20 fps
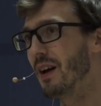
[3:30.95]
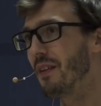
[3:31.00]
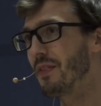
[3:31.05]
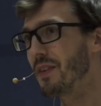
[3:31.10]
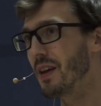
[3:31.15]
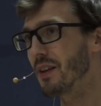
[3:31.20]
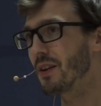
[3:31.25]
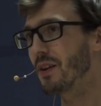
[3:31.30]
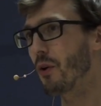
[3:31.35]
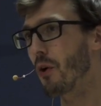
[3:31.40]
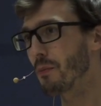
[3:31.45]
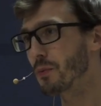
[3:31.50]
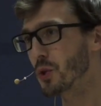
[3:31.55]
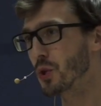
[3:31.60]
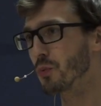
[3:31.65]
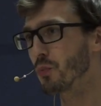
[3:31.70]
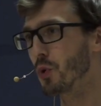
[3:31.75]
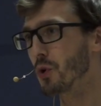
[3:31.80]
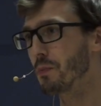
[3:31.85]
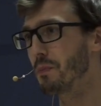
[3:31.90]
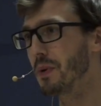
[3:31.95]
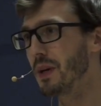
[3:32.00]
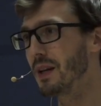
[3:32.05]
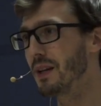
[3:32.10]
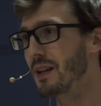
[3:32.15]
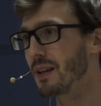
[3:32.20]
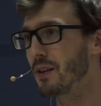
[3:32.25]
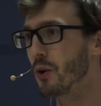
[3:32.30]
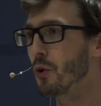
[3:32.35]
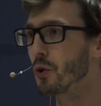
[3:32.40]
The other option would be
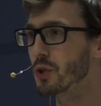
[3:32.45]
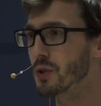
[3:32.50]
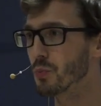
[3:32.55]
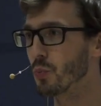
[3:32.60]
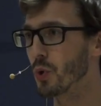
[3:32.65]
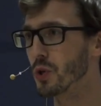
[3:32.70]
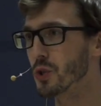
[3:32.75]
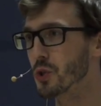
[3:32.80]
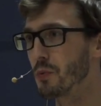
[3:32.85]
the node wants